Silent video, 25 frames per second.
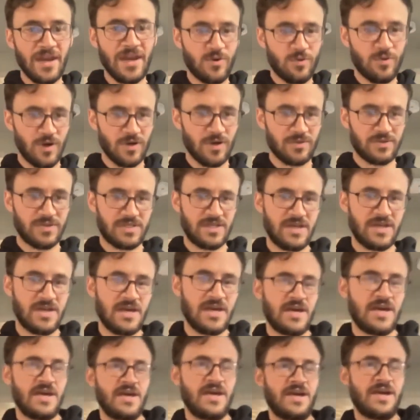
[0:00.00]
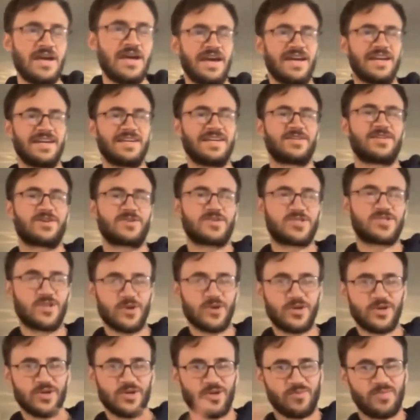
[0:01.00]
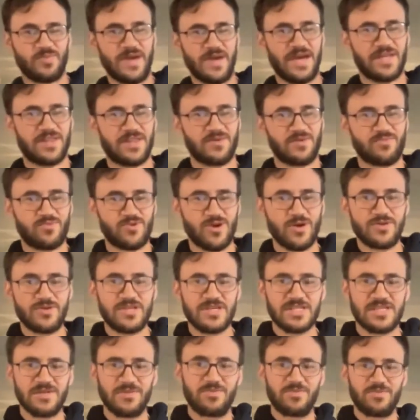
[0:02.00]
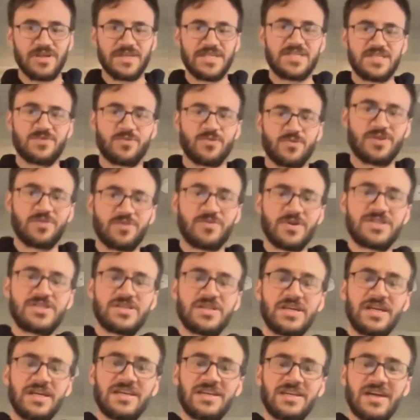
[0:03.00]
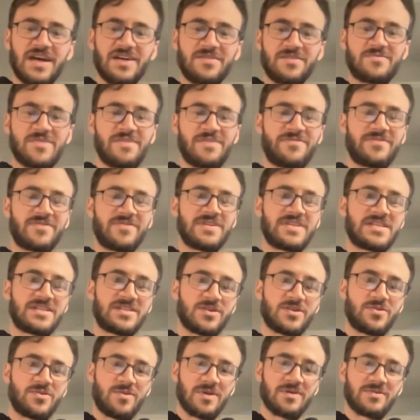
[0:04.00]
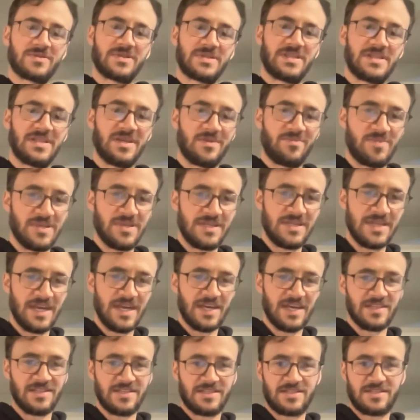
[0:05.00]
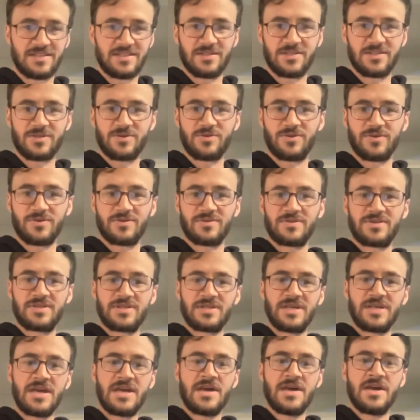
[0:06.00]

End quote. And as our circular path approaches the place where it originated, I reference the quotes that began this discourse.